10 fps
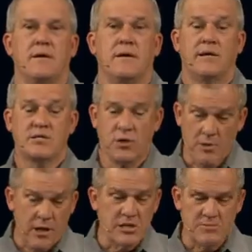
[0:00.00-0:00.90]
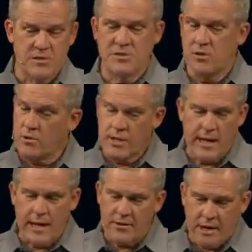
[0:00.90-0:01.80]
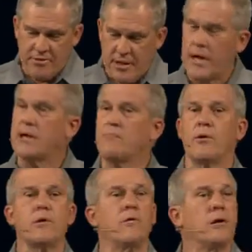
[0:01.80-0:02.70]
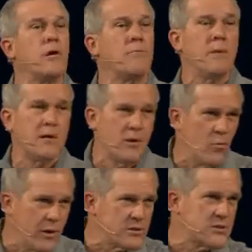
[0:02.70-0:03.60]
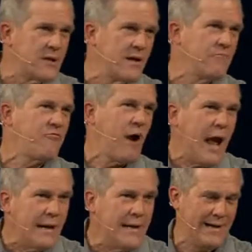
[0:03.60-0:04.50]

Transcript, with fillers: And so the husband said, Okay, I, I think I can bring her in on Monday, Wednesday, and Friday.